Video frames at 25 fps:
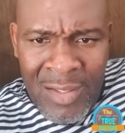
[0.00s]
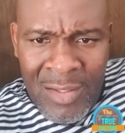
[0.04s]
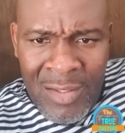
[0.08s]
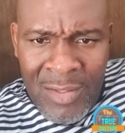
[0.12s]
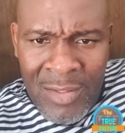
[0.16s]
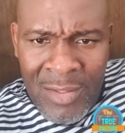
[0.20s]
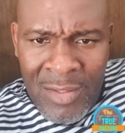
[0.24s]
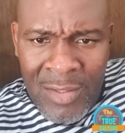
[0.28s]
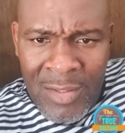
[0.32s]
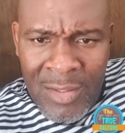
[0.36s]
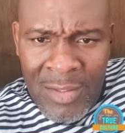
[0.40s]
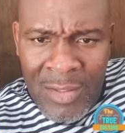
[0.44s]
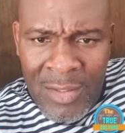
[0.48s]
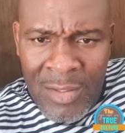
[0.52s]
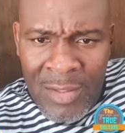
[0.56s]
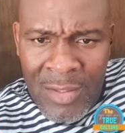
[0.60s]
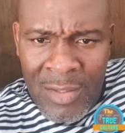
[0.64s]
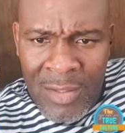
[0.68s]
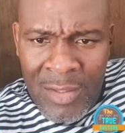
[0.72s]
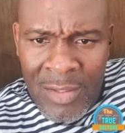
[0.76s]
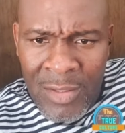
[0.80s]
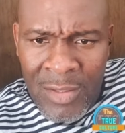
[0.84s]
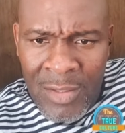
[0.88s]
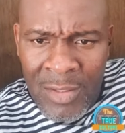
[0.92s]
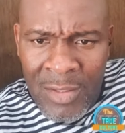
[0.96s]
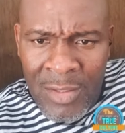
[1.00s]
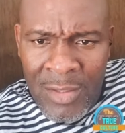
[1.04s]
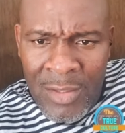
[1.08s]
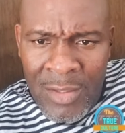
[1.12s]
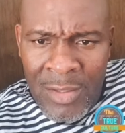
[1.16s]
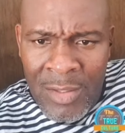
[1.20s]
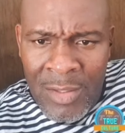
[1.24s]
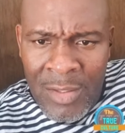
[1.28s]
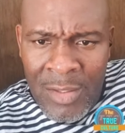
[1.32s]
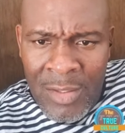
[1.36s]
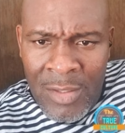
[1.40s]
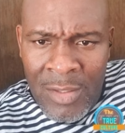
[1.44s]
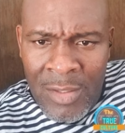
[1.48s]

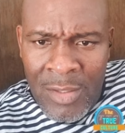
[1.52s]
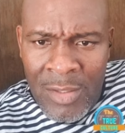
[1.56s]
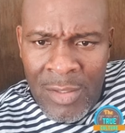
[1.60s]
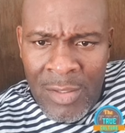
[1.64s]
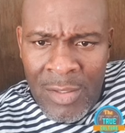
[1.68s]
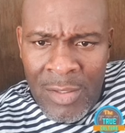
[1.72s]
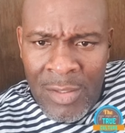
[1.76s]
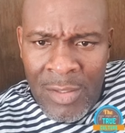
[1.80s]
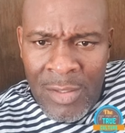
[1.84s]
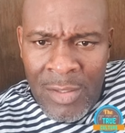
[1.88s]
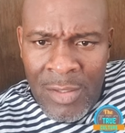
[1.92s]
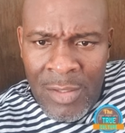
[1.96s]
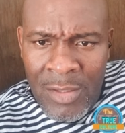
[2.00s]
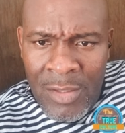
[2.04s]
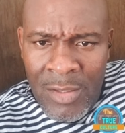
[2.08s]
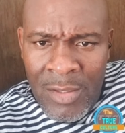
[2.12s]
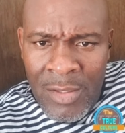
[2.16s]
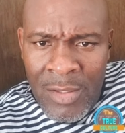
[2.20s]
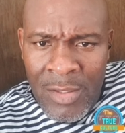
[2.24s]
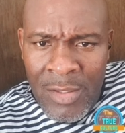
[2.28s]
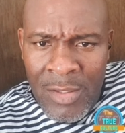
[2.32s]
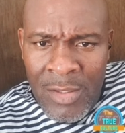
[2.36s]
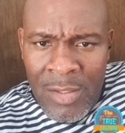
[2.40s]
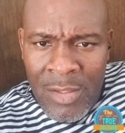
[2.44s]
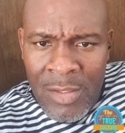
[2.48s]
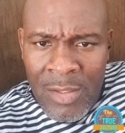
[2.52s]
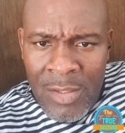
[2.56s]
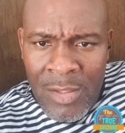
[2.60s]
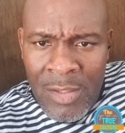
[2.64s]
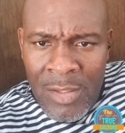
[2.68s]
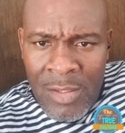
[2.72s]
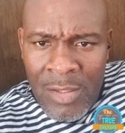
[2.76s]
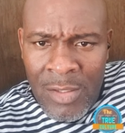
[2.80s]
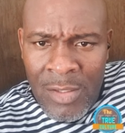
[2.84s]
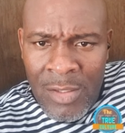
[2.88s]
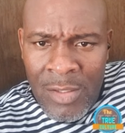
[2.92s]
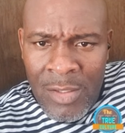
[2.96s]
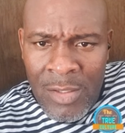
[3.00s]

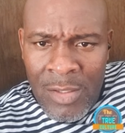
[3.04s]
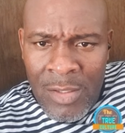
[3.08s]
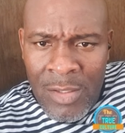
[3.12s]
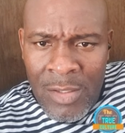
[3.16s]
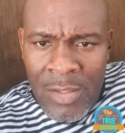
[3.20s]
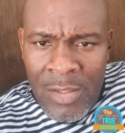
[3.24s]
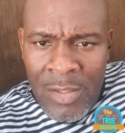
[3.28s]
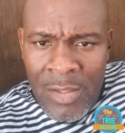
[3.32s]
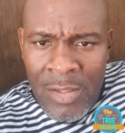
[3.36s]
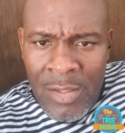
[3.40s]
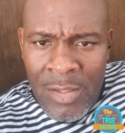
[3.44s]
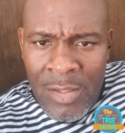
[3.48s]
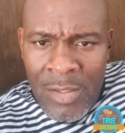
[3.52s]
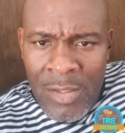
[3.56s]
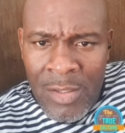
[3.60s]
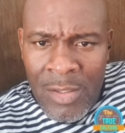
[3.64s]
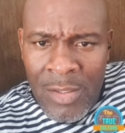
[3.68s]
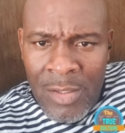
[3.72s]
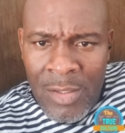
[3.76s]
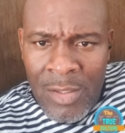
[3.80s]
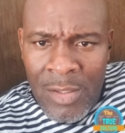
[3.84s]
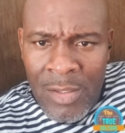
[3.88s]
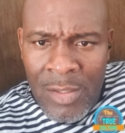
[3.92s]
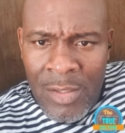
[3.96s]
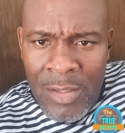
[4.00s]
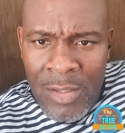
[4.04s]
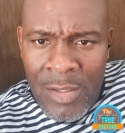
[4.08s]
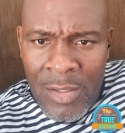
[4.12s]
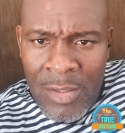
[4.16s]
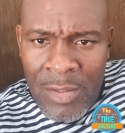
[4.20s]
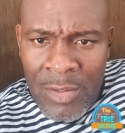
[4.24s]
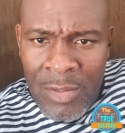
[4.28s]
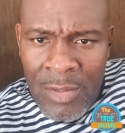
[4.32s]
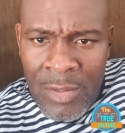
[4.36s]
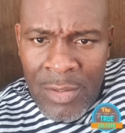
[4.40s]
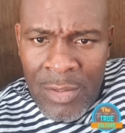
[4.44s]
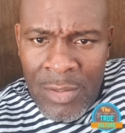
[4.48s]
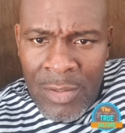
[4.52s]

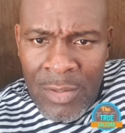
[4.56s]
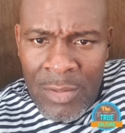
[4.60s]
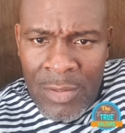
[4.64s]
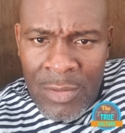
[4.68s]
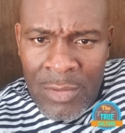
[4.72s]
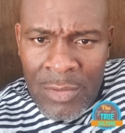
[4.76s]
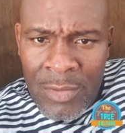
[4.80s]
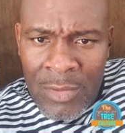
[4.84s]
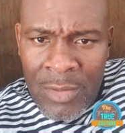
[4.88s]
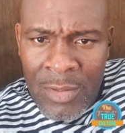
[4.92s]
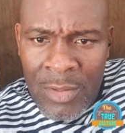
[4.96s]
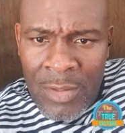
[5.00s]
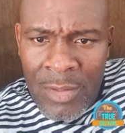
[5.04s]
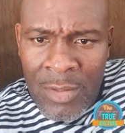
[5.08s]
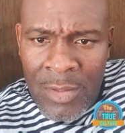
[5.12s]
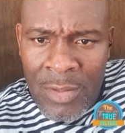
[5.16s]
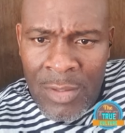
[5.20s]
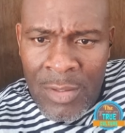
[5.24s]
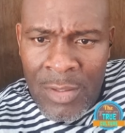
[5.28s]
Nothing is said.